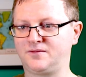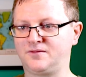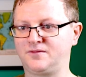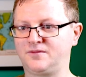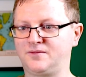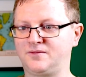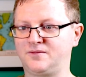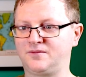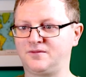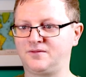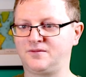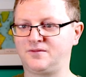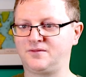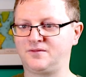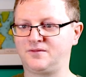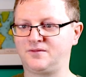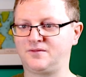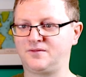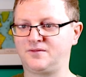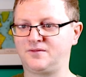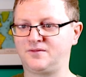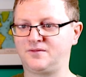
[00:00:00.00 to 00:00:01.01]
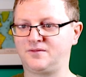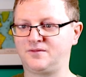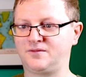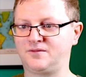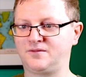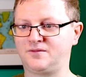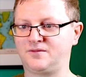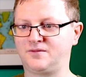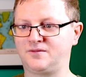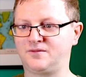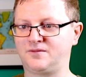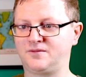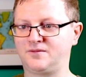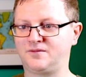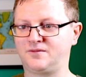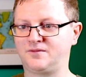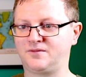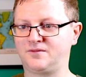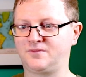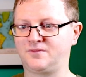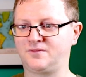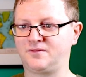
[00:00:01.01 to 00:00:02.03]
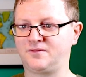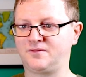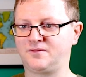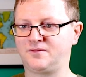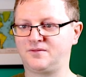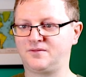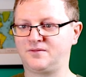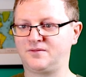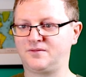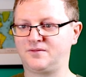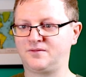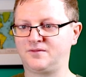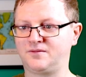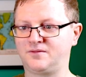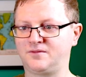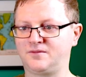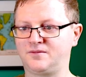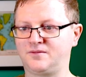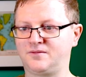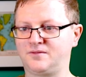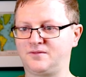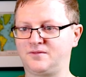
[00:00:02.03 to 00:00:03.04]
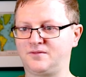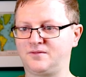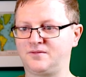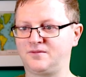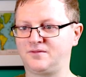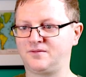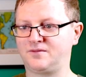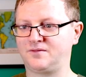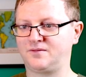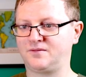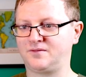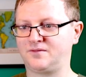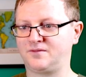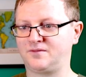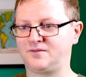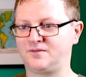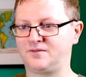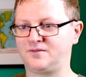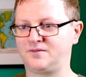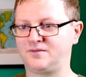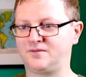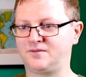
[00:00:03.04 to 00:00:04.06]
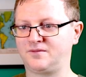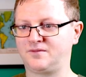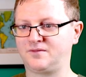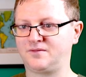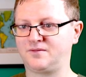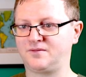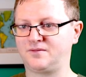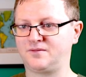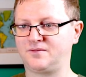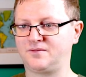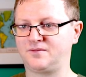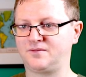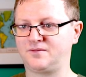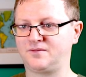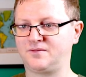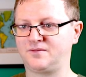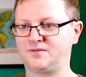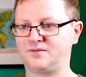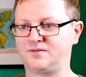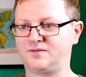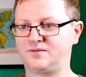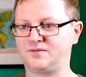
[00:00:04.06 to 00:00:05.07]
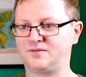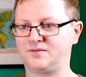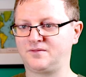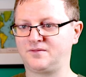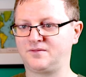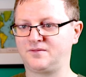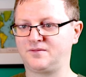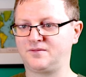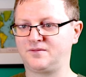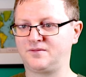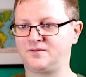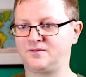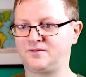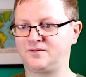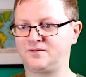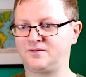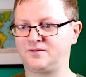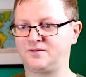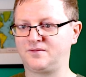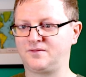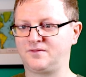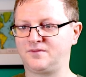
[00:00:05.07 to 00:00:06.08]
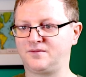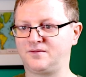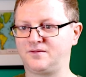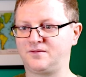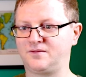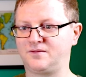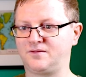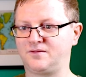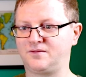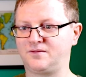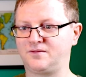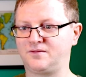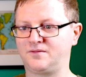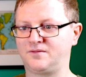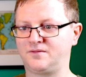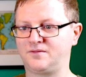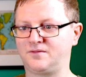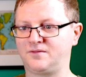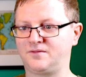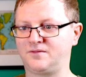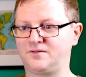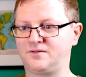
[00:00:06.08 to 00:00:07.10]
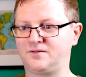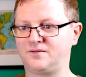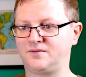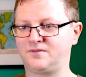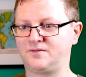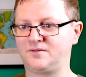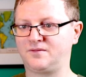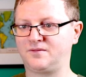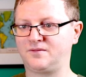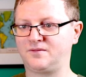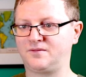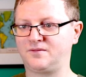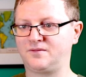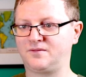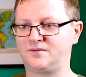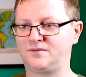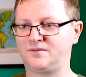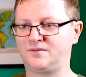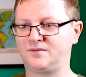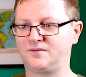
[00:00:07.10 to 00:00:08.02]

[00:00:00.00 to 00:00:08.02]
No words are spoken by the person on screen.